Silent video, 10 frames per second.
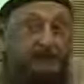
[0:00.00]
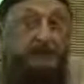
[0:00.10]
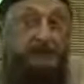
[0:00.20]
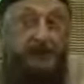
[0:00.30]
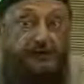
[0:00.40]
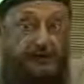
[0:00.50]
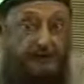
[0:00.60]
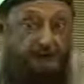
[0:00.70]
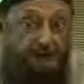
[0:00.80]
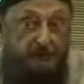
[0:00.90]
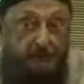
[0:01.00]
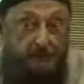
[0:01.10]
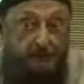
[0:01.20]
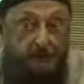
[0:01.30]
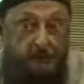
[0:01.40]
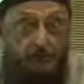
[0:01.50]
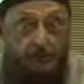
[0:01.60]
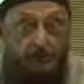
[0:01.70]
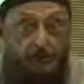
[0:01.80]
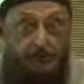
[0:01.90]
If you say yes,
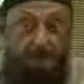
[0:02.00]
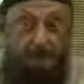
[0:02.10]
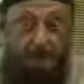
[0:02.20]
you're going to